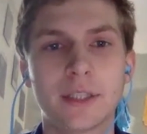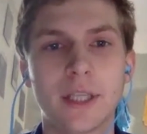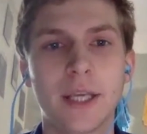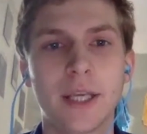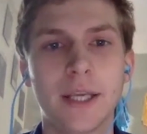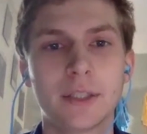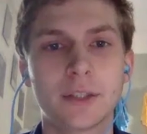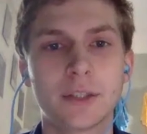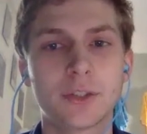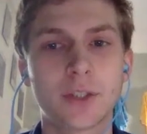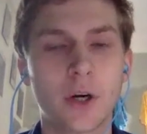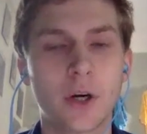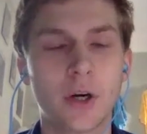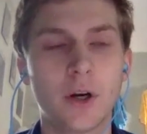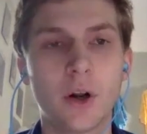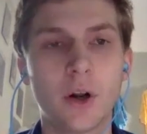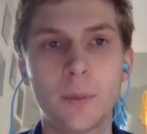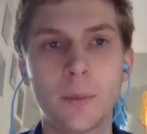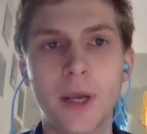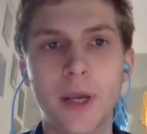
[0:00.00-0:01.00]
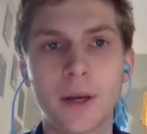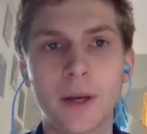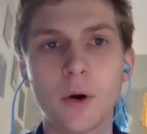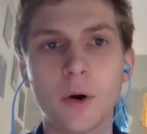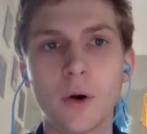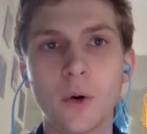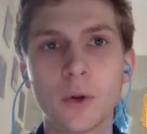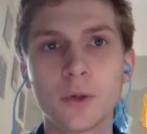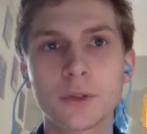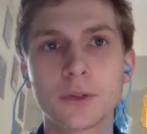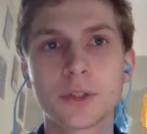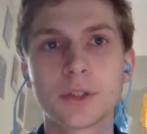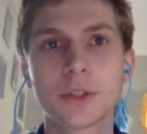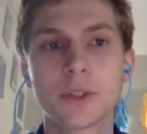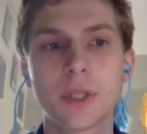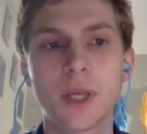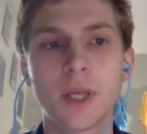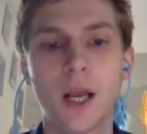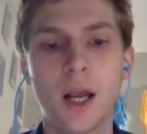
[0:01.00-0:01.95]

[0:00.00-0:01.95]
like start on my goals.